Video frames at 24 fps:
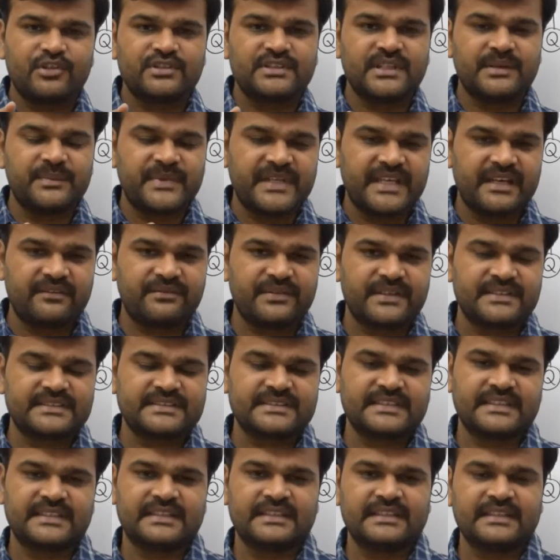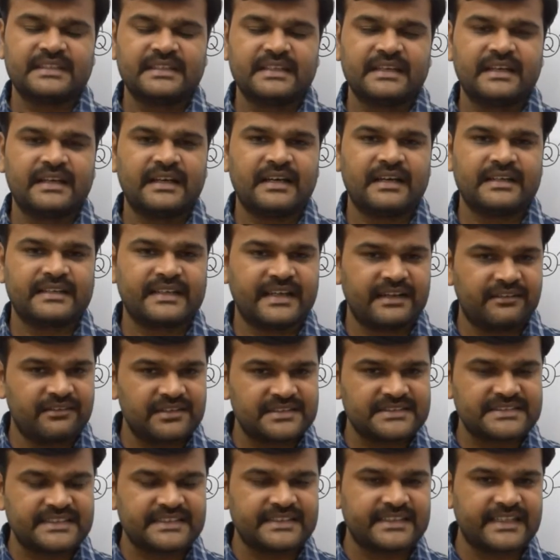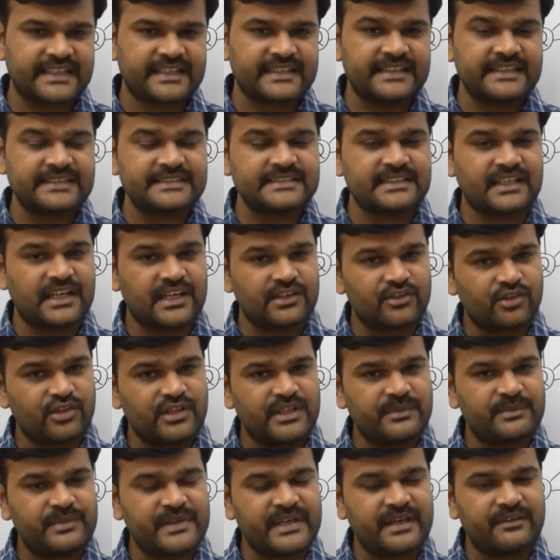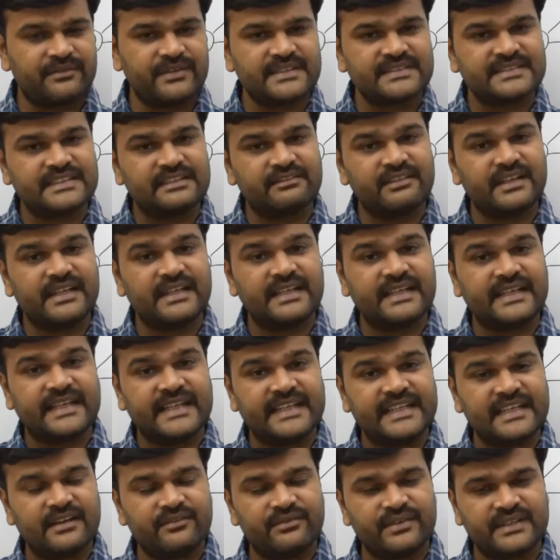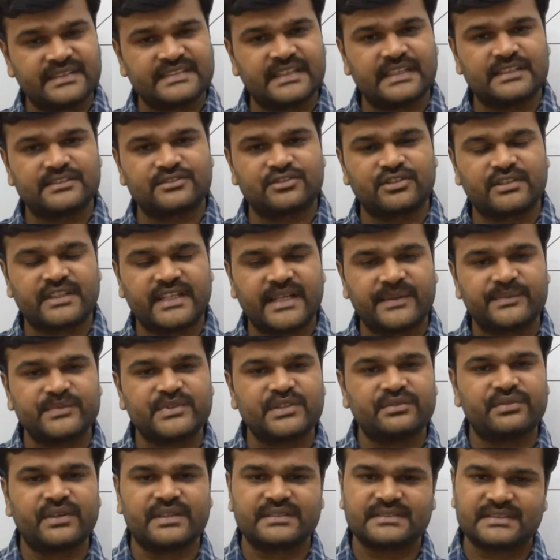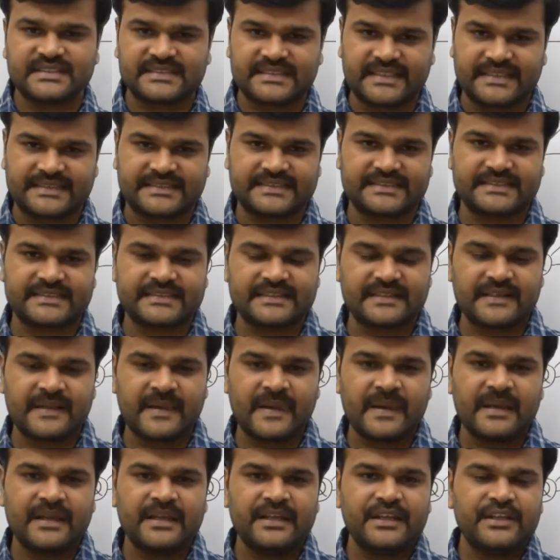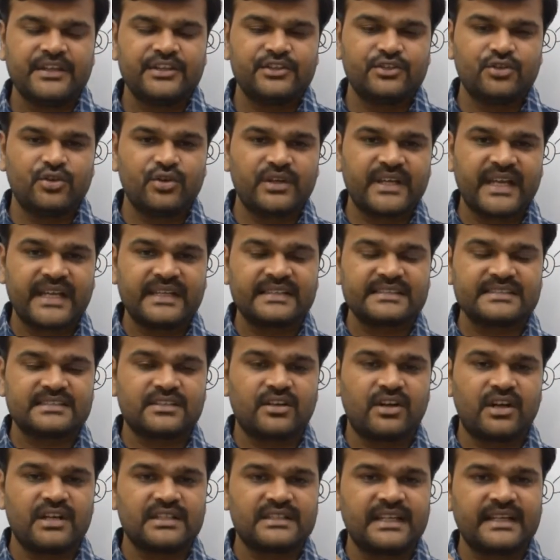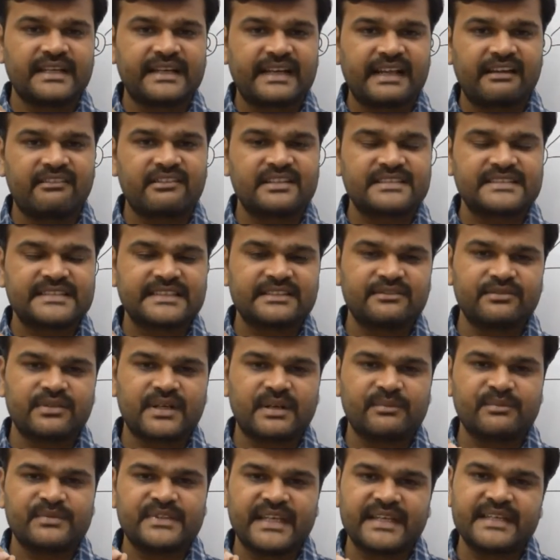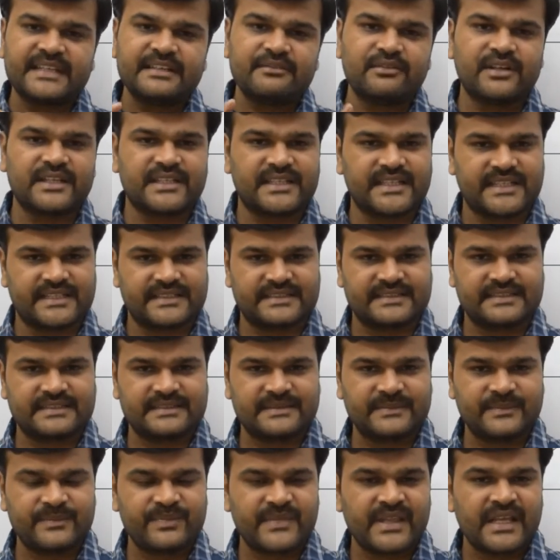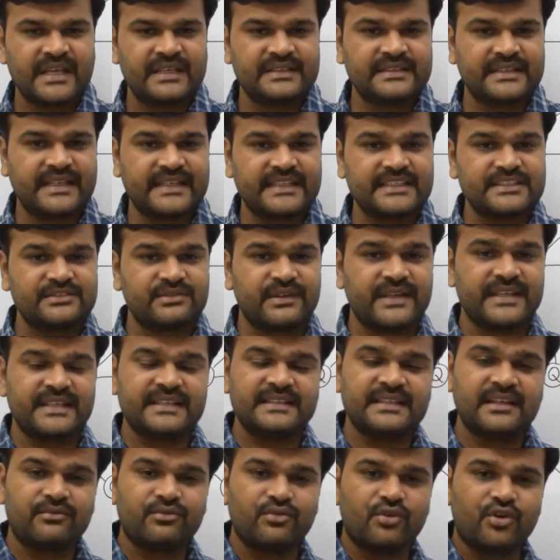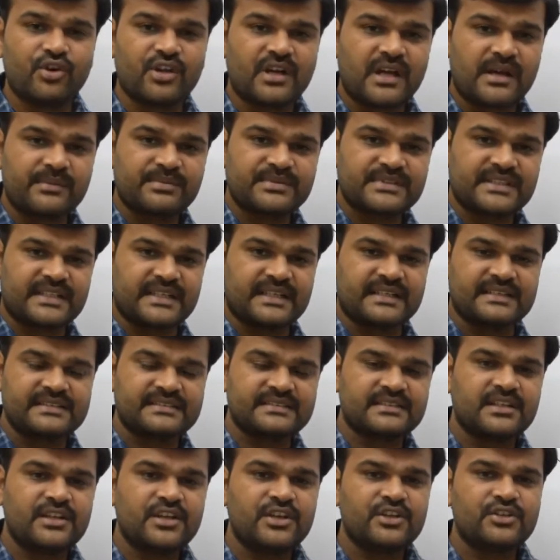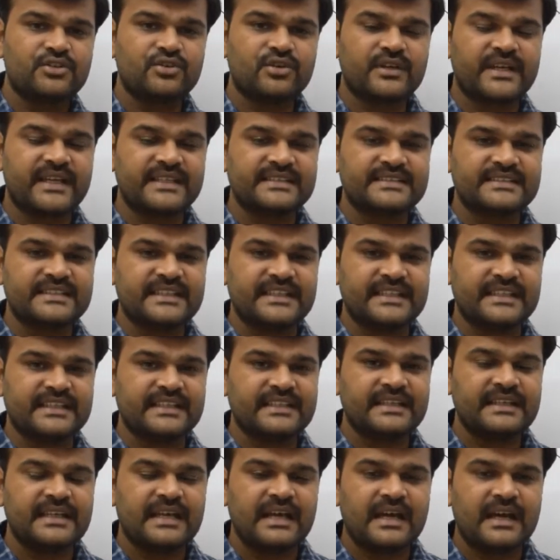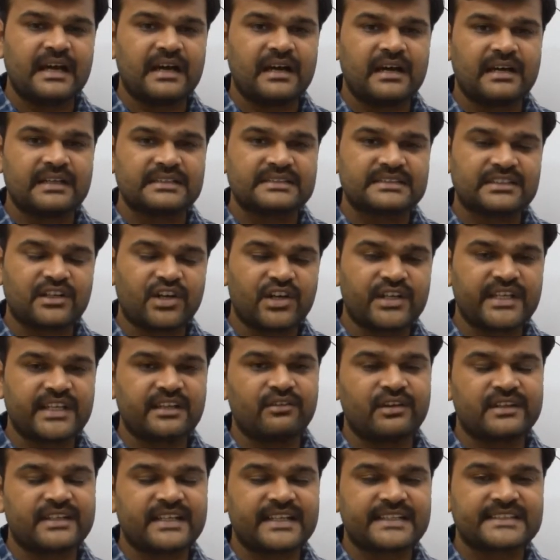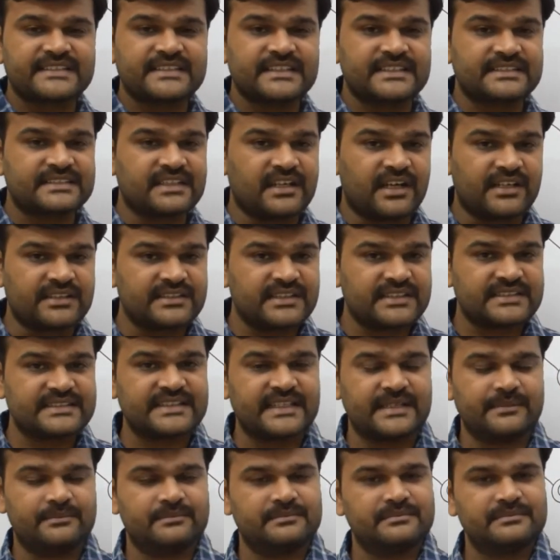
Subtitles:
the BFS traversing techniques, not only BFS, even DFS also, depth first search. You can start the traversing from any vertex. That is why in the four options you can see starting vertex is not the same.